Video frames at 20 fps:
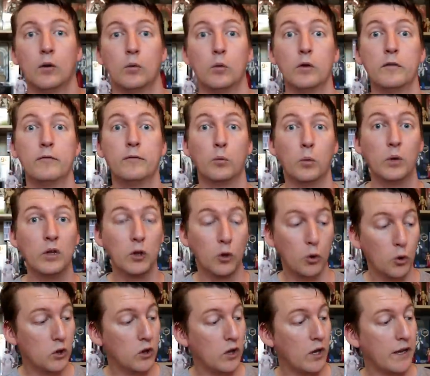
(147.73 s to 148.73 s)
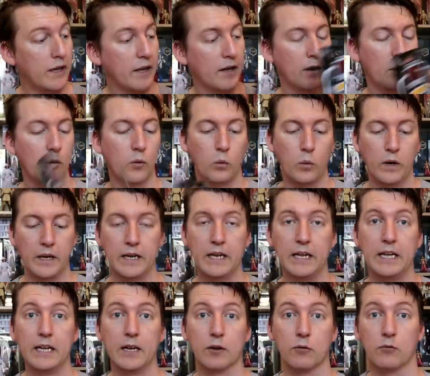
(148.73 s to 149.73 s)
Wolffe will look like when
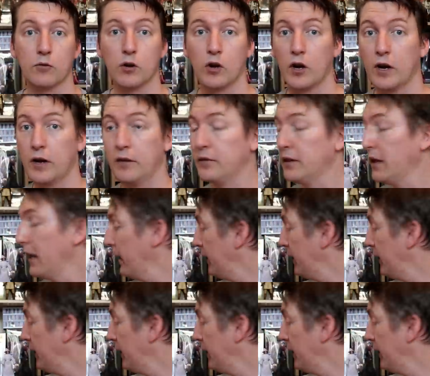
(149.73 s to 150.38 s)
he arrives